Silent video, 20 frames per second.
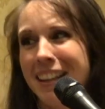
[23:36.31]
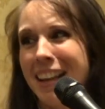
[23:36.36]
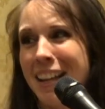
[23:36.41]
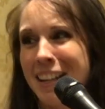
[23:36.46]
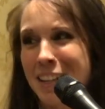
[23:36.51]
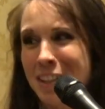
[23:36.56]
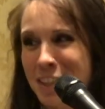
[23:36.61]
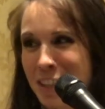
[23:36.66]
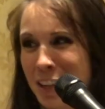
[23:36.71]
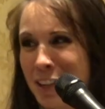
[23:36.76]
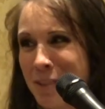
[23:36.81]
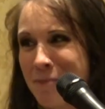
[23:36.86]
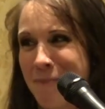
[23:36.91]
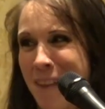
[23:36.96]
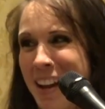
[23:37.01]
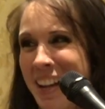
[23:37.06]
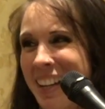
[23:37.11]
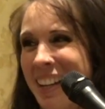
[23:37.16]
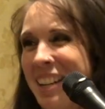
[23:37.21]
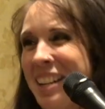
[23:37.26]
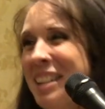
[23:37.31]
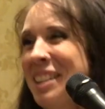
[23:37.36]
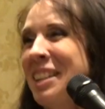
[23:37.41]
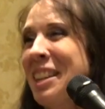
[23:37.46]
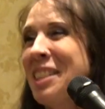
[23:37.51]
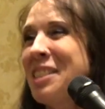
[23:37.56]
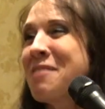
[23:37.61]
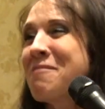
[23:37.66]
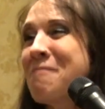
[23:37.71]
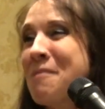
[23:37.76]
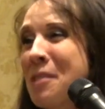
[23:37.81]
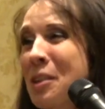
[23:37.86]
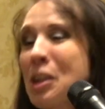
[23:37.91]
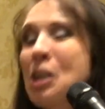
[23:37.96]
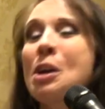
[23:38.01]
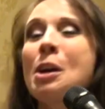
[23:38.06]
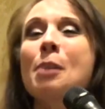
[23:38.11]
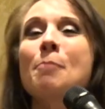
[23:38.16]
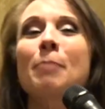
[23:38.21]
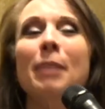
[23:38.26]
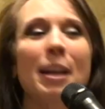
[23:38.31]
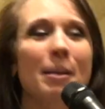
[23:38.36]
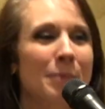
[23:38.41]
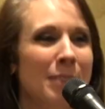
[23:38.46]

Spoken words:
And it didn't make it into the book, but